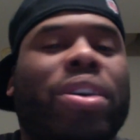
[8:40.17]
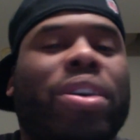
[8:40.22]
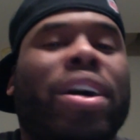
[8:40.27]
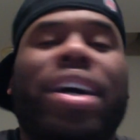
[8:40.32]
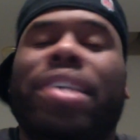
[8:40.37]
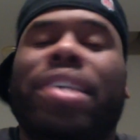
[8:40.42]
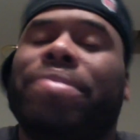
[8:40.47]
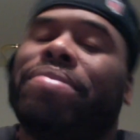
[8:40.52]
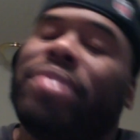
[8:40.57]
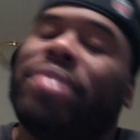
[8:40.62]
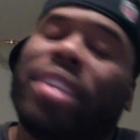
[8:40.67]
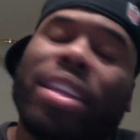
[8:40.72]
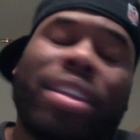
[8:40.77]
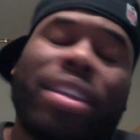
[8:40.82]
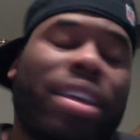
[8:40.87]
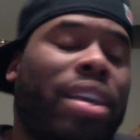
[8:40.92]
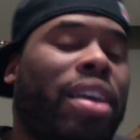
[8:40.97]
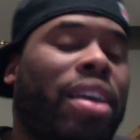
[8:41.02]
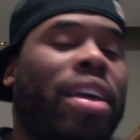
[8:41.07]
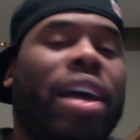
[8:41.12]
So
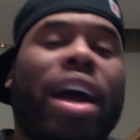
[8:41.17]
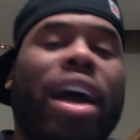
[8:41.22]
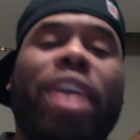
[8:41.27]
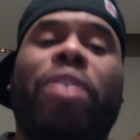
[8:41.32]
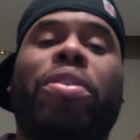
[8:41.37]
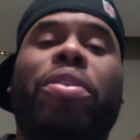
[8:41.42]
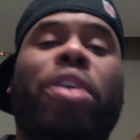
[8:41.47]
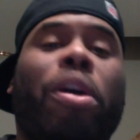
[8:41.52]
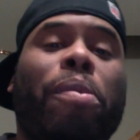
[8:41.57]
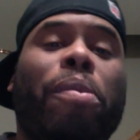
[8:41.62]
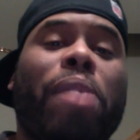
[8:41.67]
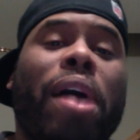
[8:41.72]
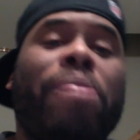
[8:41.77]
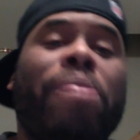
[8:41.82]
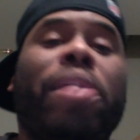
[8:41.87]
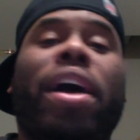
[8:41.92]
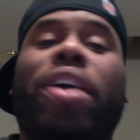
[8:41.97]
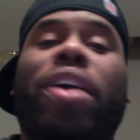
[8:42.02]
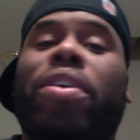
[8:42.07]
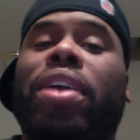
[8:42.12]
I don't know, man.
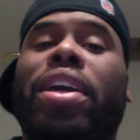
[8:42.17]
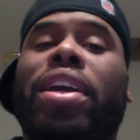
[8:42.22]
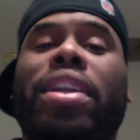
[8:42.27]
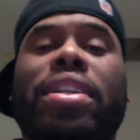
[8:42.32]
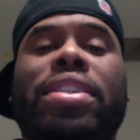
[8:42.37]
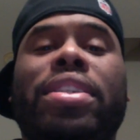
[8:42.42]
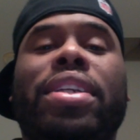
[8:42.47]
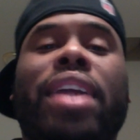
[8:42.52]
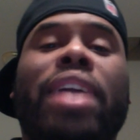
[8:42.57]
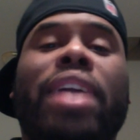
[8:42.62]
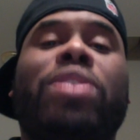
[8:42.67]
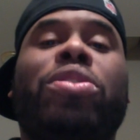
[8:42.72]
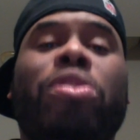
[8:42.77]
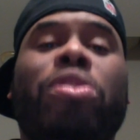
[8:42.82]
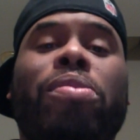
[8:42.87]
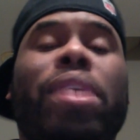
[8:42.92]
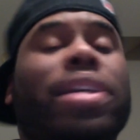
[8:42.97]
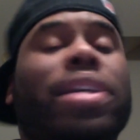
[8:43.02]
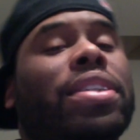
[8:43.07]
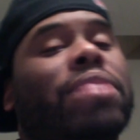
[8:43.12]
I'm not going to get into that
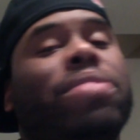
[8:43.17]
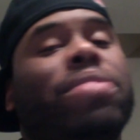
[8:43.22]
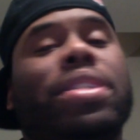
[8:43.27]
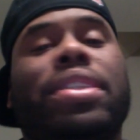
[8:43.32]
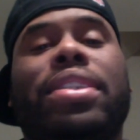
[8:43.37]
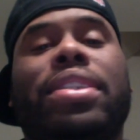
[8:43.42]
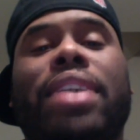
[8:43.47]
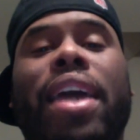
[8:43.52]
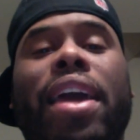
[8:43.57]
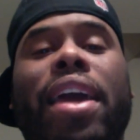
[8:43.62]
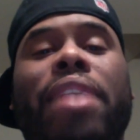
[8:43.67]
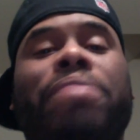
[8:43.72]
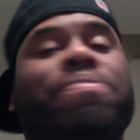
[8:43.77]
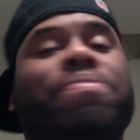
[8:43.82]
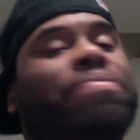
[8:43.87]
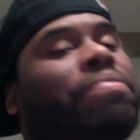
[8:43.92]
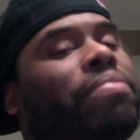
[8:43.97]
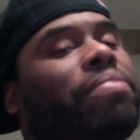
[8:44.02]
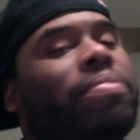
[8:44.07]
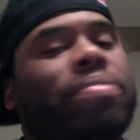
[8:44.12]
too much. I'm just
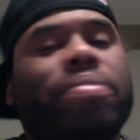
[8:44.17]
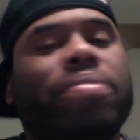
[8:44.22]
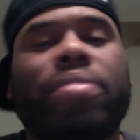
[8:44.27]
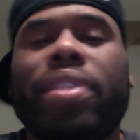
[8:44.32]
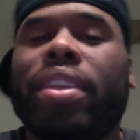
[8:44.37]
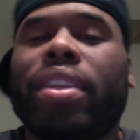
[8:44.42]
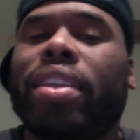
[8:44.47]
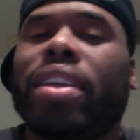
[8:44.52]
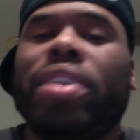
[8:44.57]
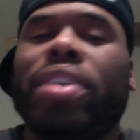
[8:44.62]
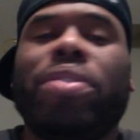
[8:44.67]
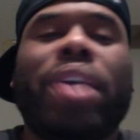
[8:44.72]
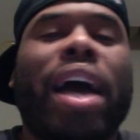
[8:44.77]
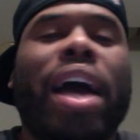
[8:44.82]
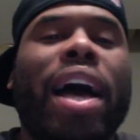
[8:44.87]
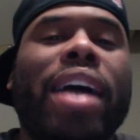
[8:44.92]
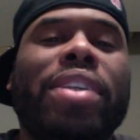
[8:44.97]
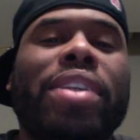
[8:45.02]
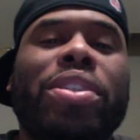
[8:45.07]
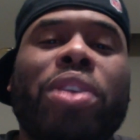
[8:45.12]
saying, you
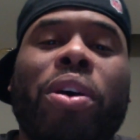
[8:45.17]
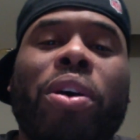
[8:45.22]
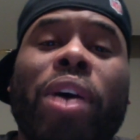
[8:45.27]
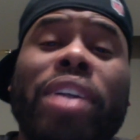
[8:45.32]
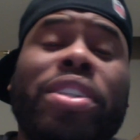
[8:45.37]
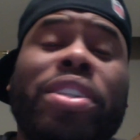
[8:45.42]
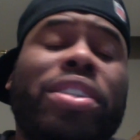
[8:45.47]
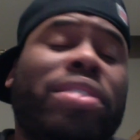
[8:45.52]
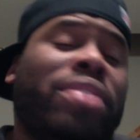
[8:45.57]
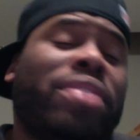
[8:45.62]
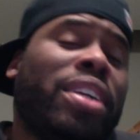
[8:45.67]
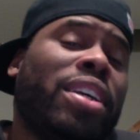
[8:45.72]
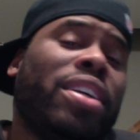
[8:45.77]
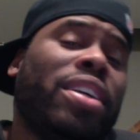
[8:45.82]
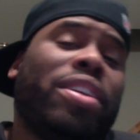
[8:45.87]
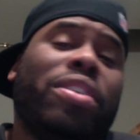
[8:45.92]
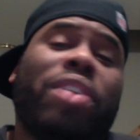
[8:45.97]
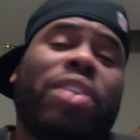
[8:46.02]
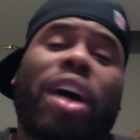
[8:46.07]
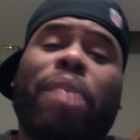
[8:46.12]
guys know,
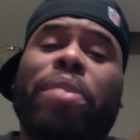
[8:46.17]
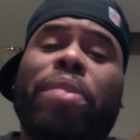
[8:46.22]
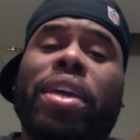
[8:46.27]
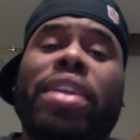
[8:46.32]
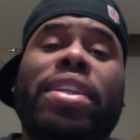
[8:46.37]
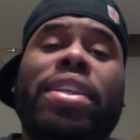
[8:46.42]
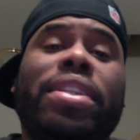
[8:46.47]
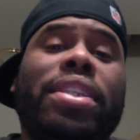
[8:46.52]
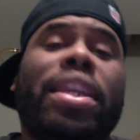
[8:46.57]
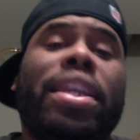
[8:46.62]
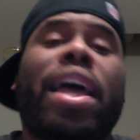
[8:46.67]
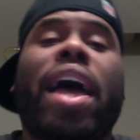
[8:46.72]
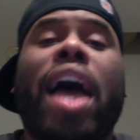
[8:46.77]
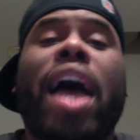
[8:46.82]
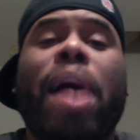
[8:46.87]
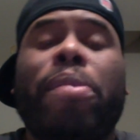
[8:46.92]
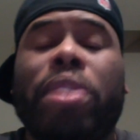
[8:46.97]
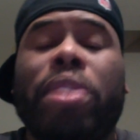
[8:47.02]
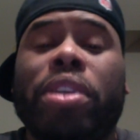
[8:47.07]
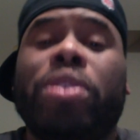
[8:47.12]
I'm getting into the
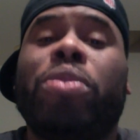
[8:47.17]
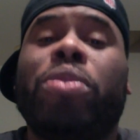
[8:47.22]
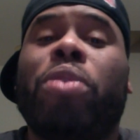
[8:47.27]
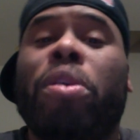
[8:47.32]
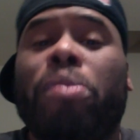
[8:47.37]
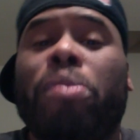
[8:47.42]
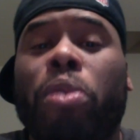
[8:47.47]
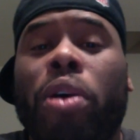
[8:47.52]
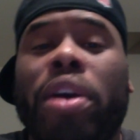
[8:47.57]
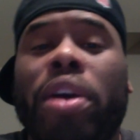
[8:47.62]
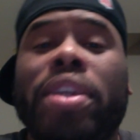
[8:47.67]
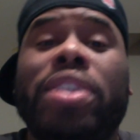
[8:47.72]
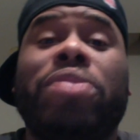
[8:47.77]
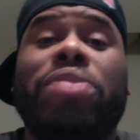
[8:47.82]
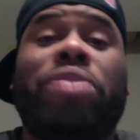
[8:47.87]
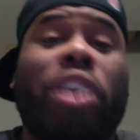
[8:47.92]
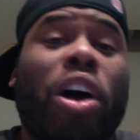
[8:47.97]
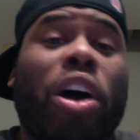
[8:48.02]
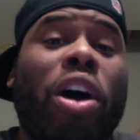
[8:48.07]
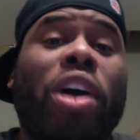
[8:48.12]
habit of doing more of
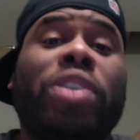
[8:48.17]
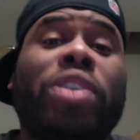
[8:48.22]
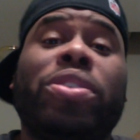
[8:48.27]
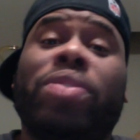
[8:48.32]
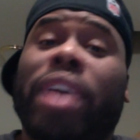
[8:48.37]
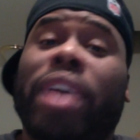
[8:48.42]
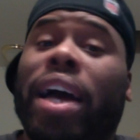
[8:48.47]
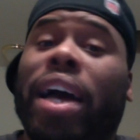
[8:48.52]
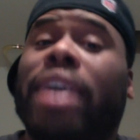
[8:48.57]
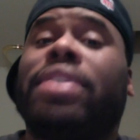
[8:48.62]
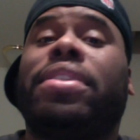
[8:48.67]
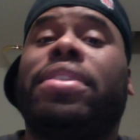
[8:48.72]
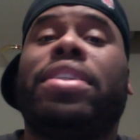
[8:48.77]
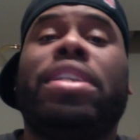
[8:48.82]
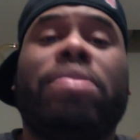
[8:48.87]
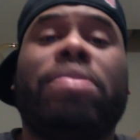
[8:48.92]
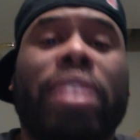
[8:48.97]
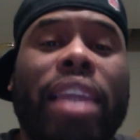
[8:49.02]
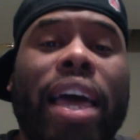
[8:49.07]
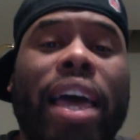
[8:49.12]
these vlogs. You guys
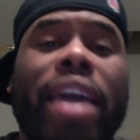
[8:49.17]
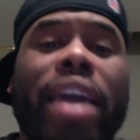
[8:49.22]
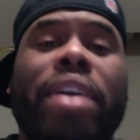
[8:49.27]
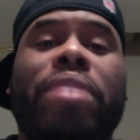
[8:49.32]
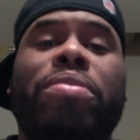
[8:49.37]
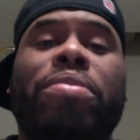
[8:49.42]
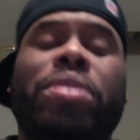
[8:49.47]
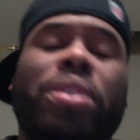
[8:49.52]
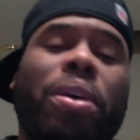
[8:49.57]
seem to like them.